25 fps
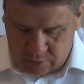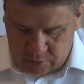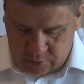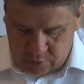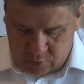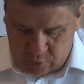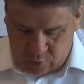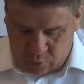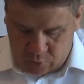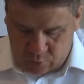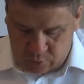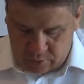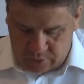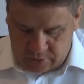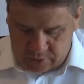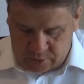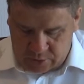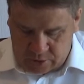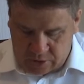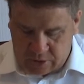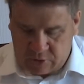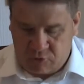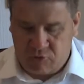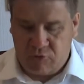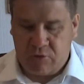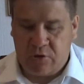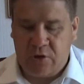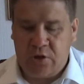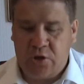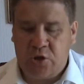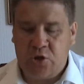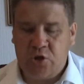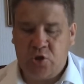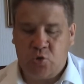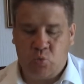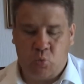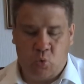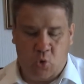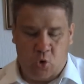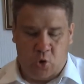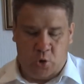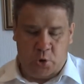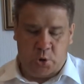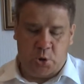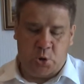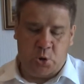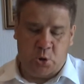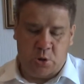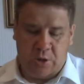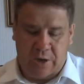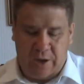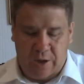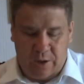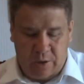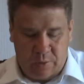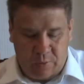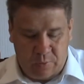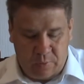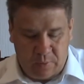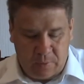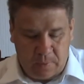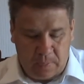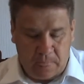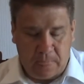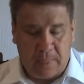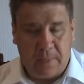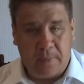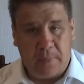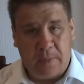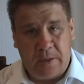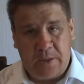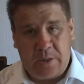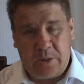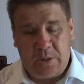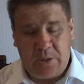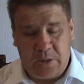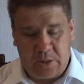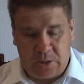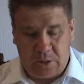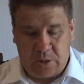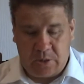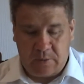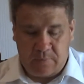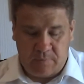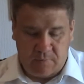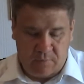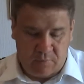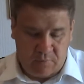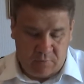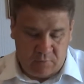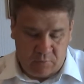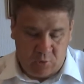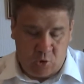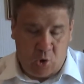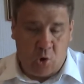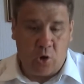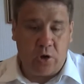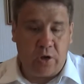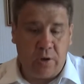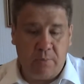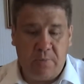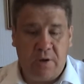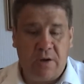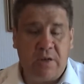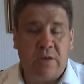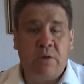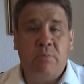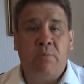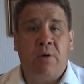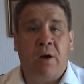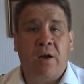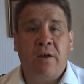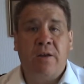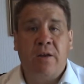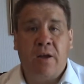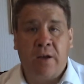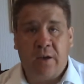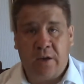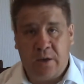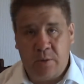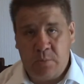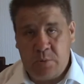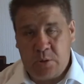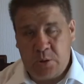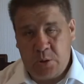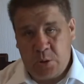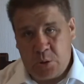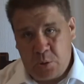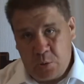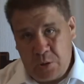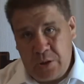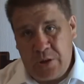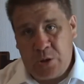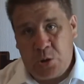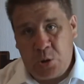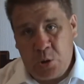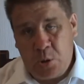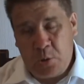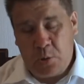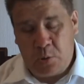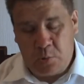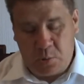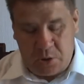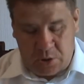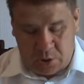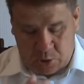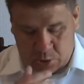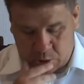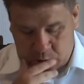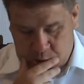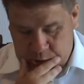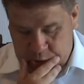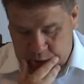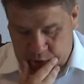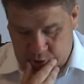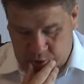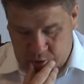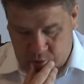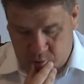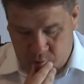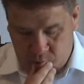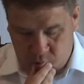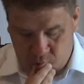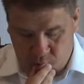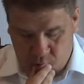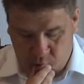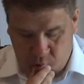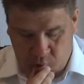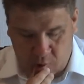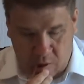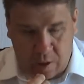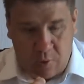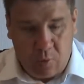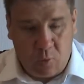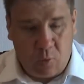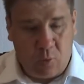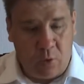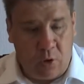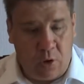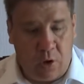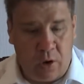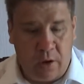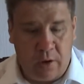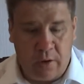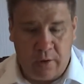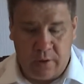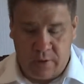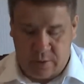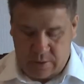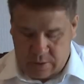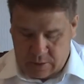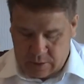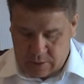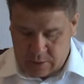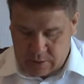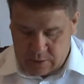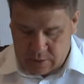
known as sacrilegious war. So now this is documented by Dan Gibson, so he's done the research here. We're on